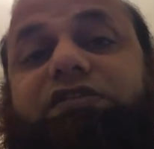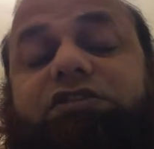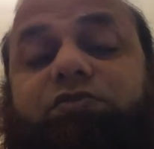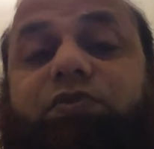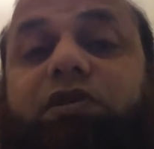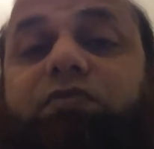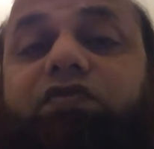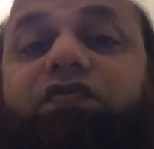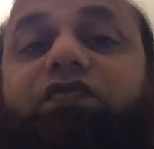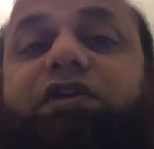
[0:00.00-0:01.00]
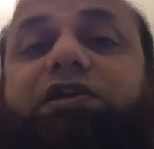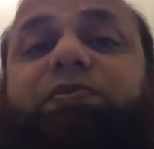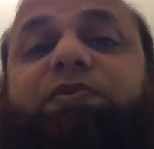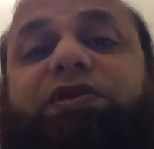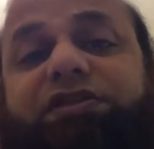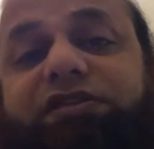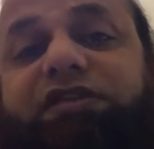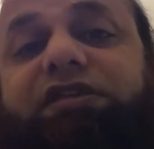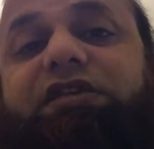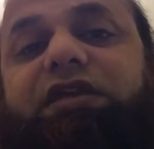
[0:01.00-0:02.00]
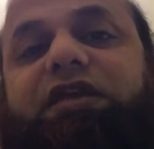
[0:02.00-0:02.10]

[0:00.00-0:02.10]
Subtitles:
the sperm of a white person,